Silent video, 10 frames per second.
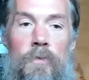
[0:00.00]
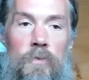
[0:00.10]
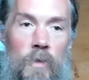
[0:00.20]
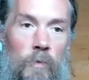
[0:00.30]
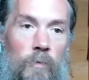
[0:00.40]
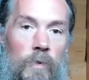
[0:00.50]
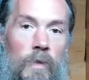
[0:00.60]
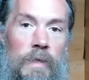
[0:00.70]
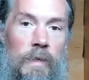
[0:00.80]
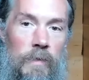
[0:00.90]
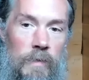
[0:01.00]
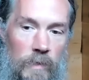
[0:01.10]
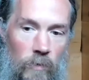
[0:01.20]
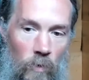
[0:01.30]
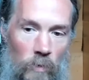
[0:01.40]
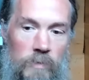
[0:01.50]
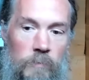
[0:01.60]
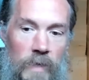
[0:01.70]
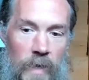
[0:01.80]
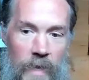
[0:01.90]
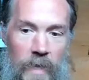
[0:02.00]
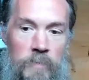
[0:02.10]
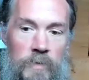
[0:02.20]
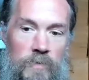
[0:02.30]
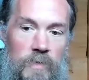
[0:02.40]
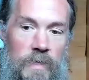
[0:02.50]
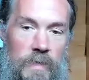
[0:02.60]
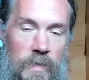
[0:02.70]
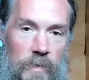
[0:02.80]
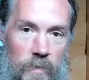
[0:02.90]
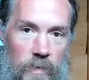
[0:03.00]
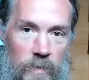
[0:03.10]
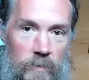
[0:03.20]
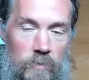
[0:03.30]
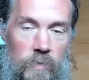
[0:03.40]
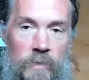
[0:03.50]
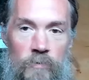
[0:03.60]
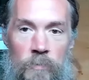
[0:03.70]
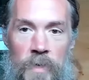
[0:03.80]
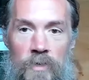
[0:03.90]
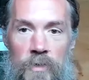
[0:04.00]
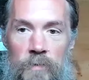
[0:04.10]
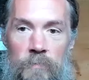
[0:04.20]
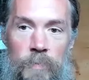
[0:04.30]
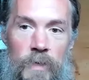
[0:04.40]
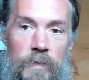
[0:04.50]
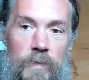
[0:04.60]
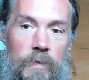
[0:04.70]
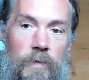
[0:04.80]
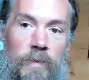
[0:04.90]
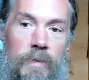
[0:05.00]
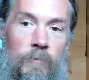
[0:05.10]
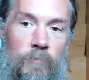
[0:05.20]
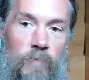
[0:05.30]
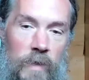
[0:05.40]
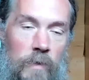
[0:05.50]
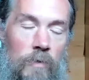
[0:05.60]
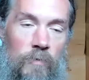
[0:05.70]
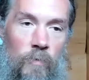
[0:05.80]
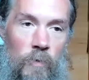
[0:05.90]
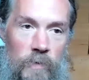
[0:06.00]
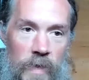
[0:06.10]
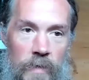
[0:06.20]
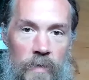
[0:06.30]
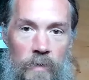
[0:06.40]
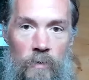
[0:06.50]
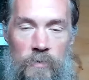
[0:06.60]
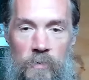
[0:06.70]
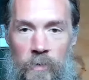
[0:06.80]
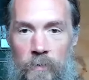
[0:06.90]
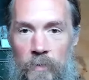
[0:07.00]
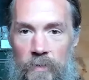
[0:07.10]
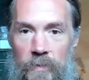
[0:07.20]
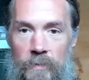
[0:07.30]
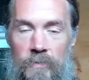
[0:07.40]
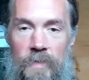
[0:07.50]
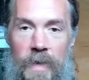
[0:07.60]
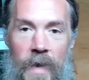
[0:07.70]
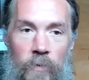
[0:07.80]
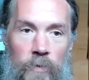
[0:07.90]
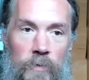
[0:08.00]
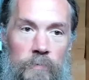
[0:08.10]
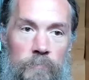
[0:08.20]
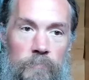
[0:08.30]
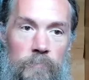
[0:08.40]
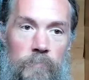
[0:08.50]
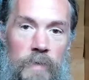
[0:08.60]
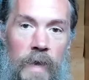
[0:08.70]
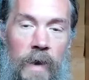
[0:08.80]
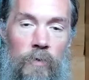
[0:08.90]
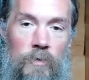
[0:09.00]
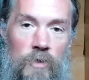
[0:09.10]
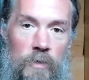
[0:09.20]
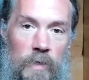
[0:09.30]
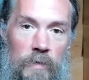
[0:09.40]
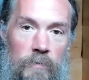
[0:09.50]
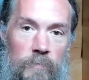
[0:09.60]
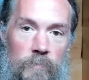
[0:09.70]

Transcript: So the ultimate aim is the inner transformation, but the vehicle for that that goes along with it is the outer journey.